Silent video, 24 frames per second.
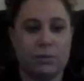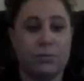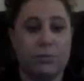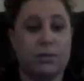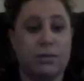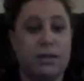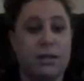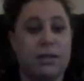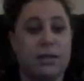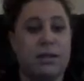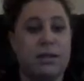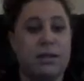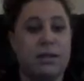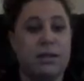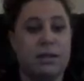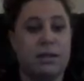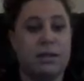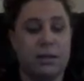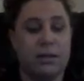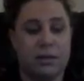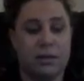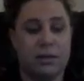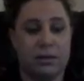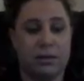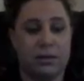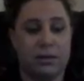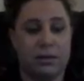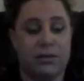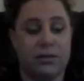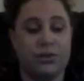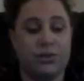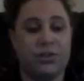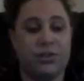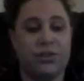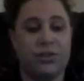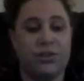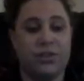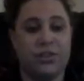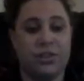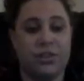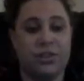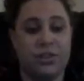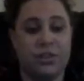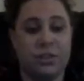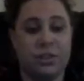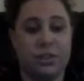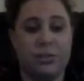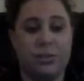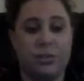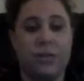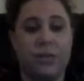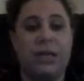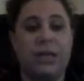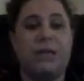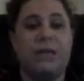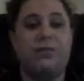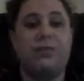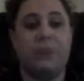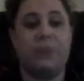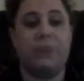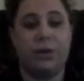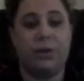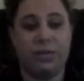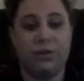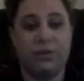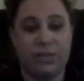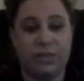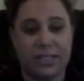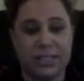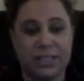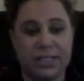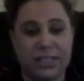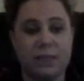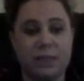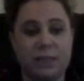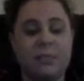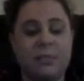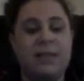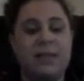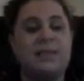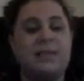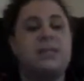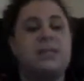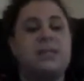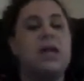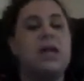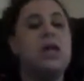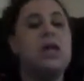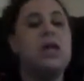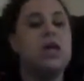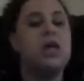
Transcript: read. These are the things you need to read. Read over the syllabus,